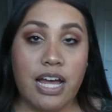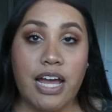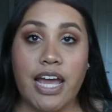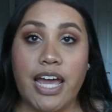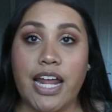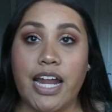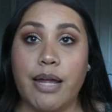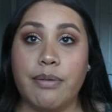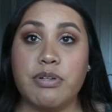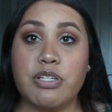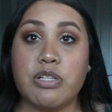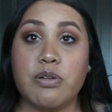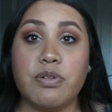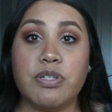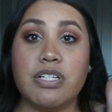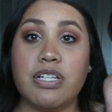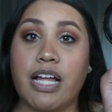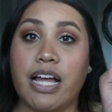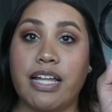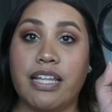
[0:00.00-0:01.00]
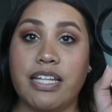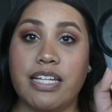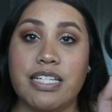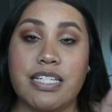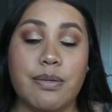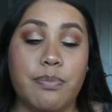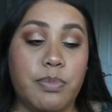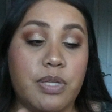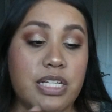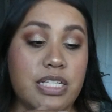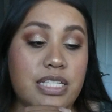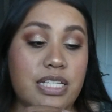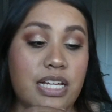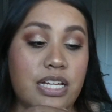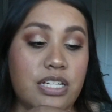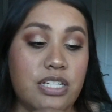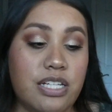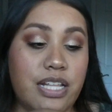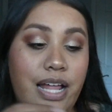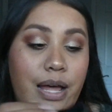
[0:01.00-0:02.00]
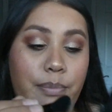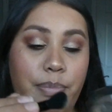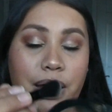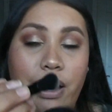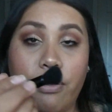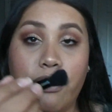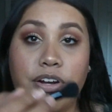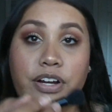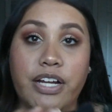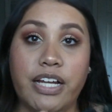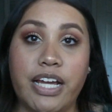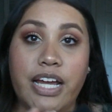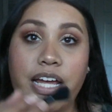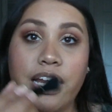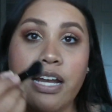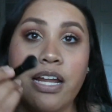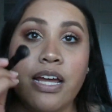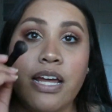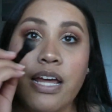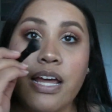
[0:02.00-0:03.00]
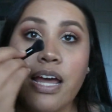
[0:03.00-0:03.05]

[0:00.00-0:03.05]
And I'm just going to lightly dip this into that powder again.